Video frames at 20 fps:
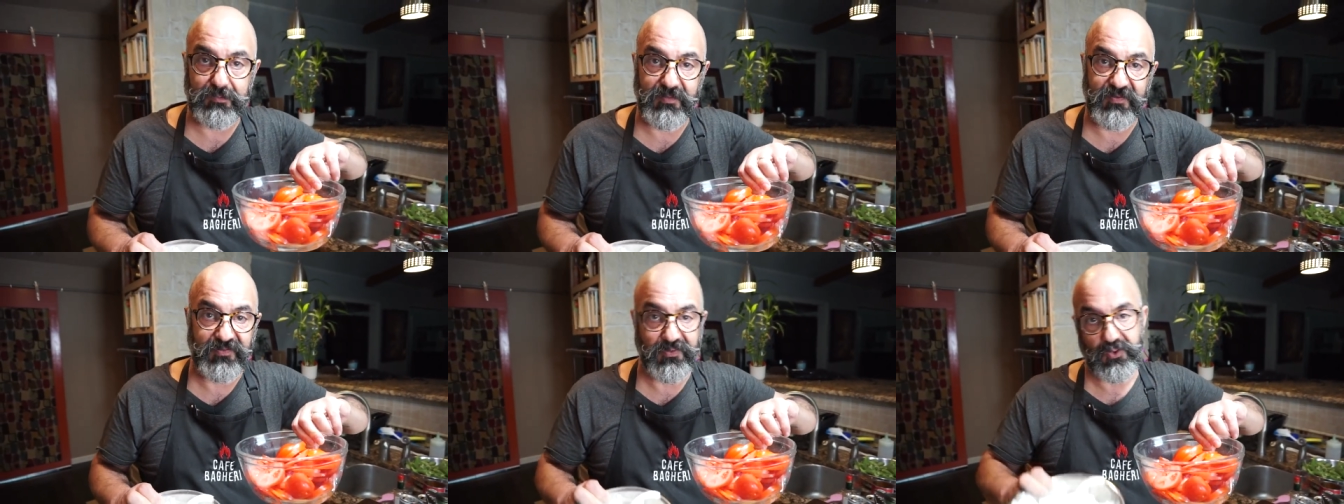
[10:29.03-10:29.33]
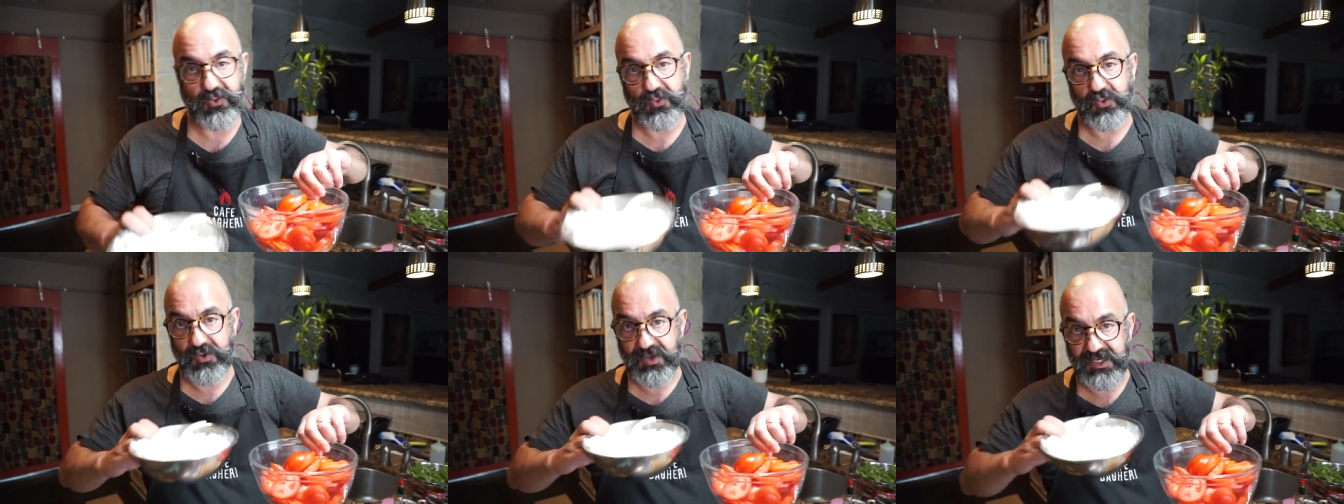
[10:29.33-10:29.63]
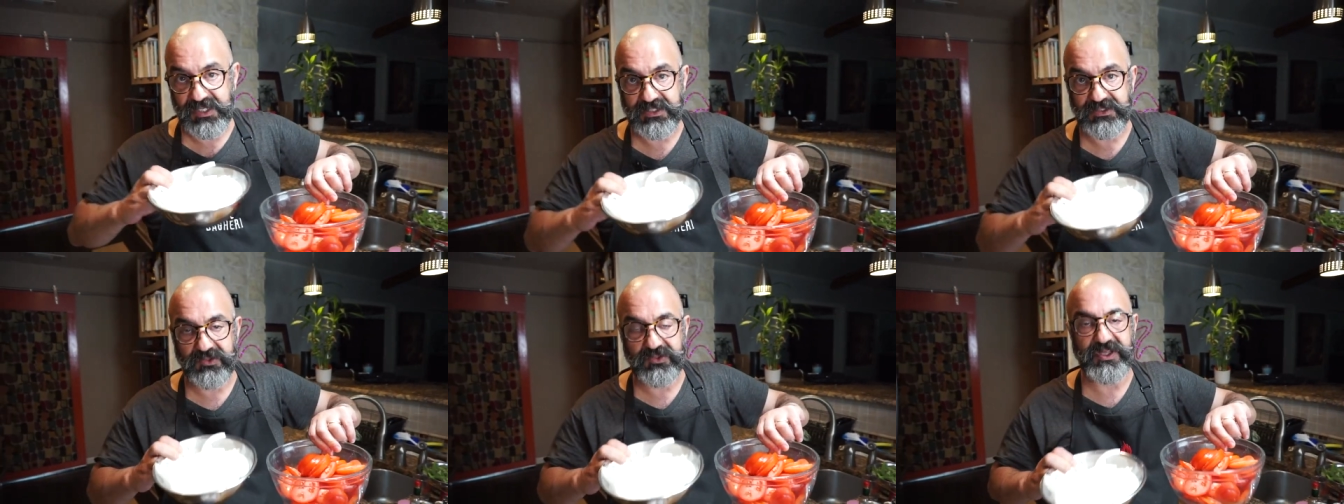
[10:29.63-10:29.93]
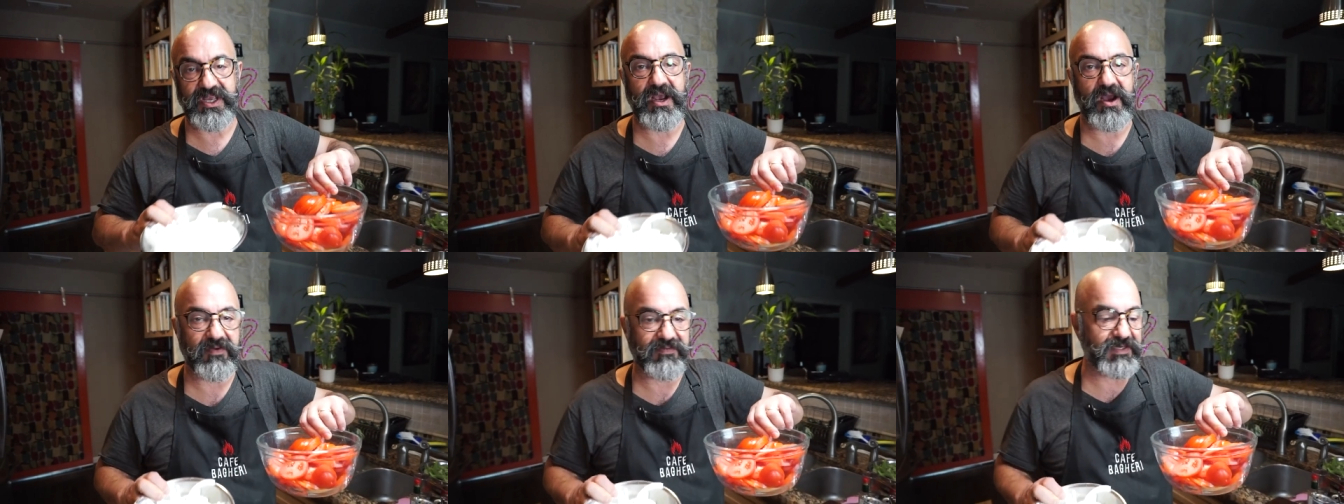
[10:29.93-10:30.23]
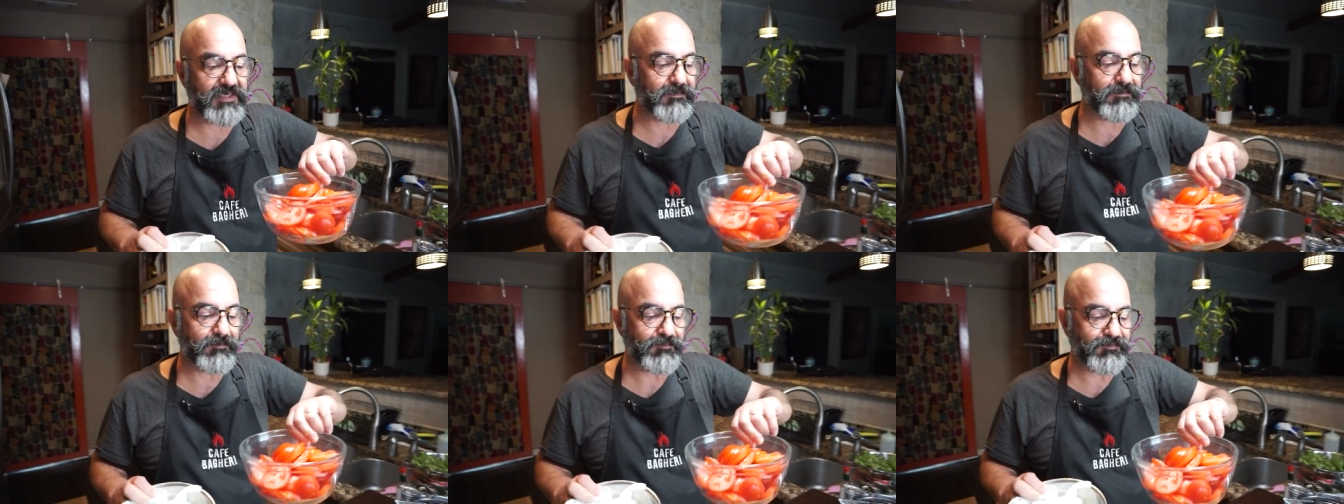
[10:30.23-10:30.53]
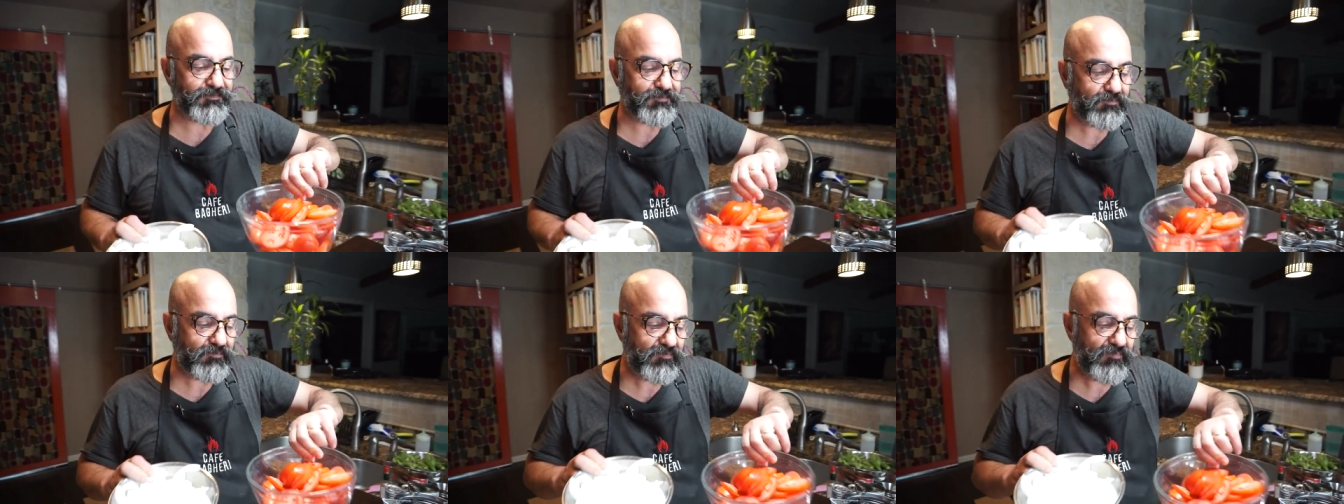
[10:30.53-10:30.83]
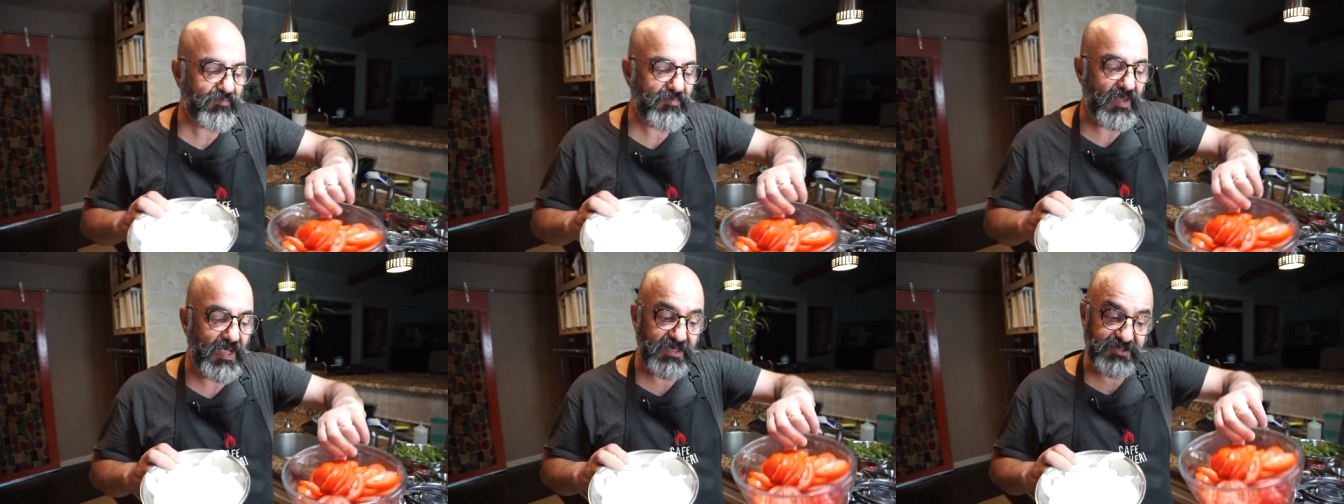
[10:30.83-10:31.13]
before going into the oven,
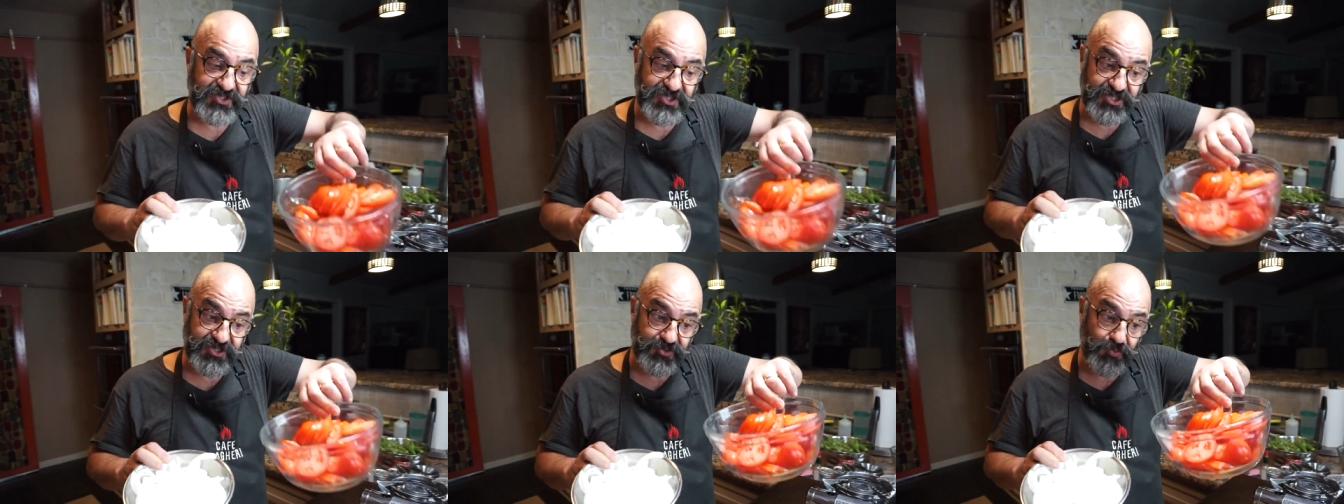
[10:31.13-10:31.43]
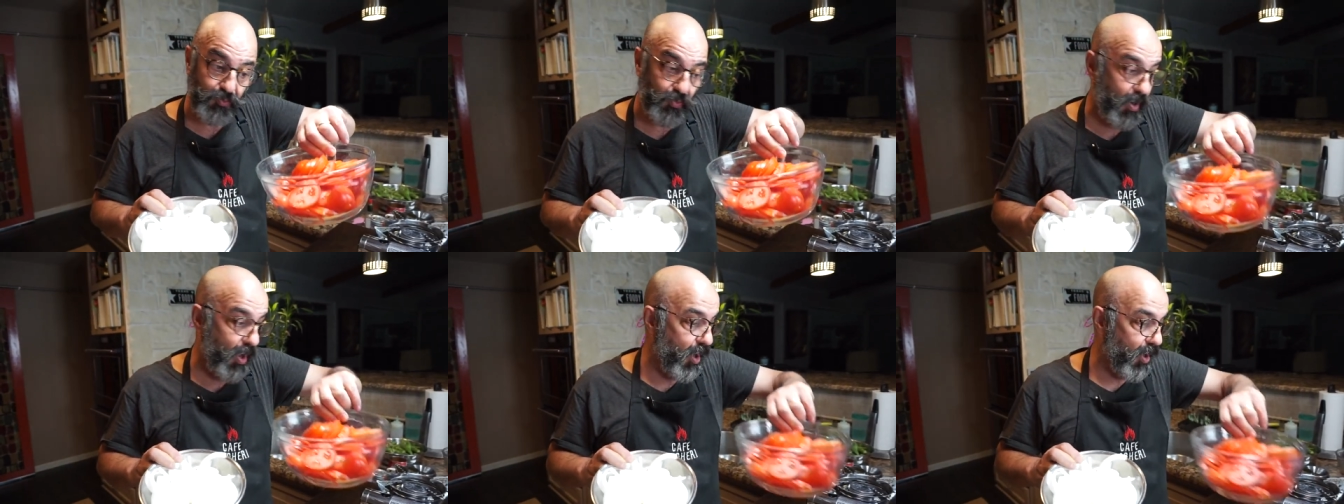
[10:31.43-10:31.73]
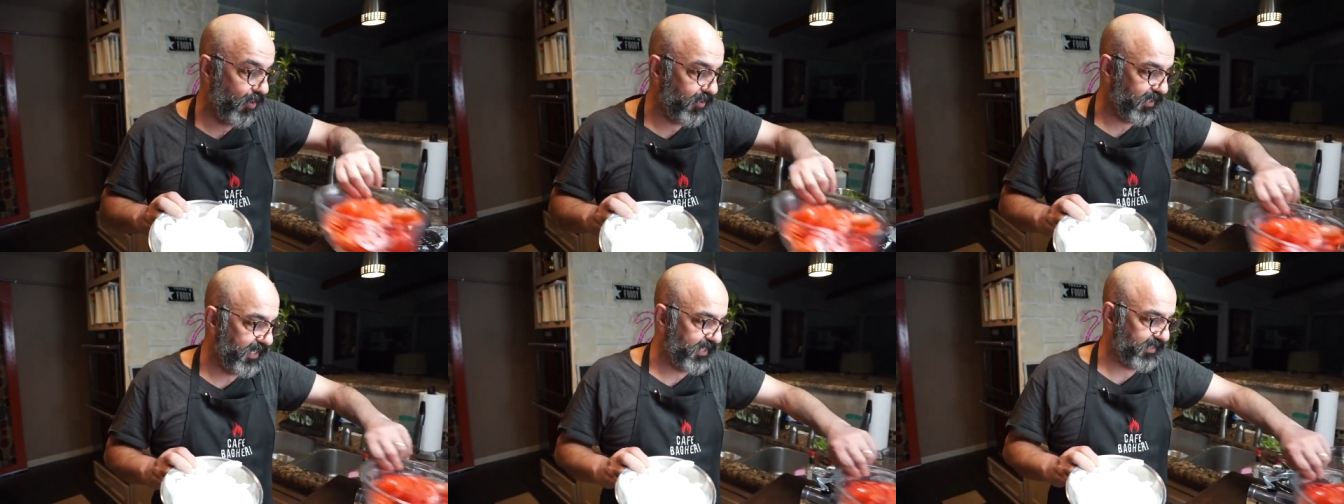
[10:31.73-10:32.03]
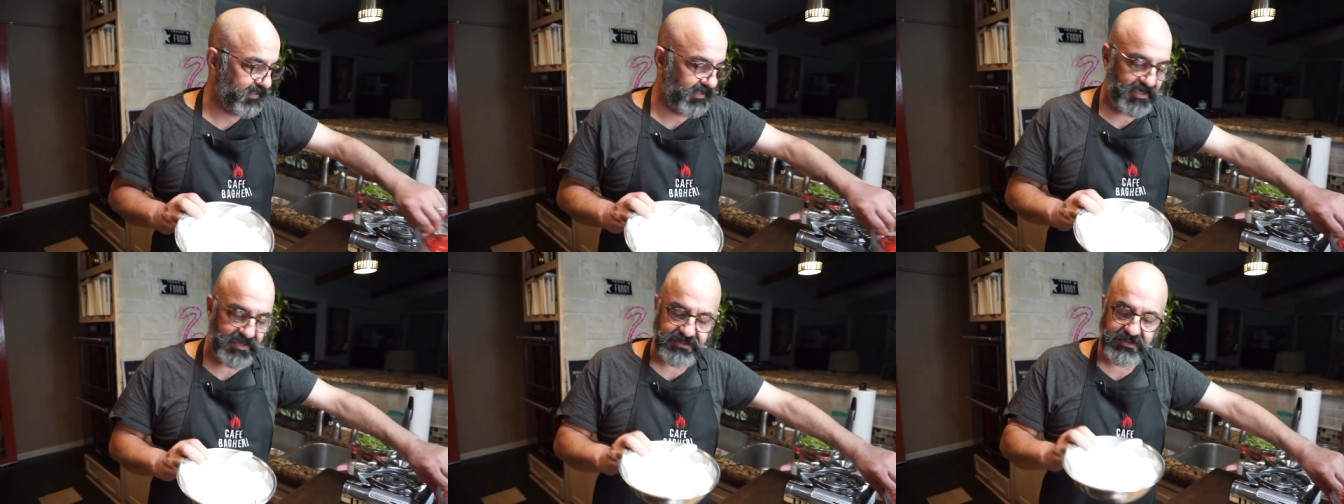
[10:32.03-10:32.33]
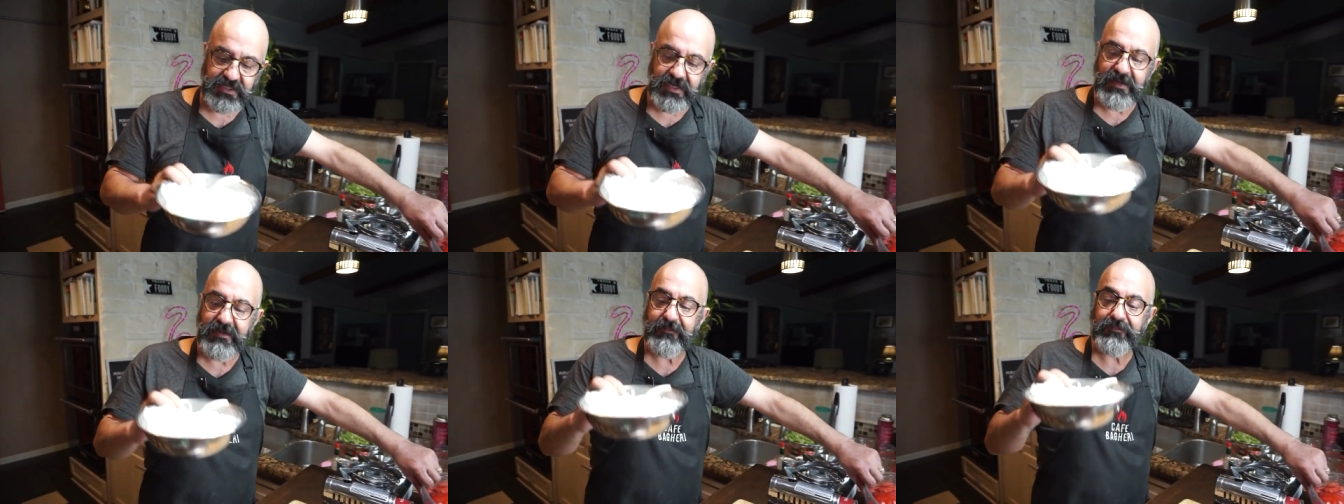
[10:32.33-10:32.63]
just raw like this.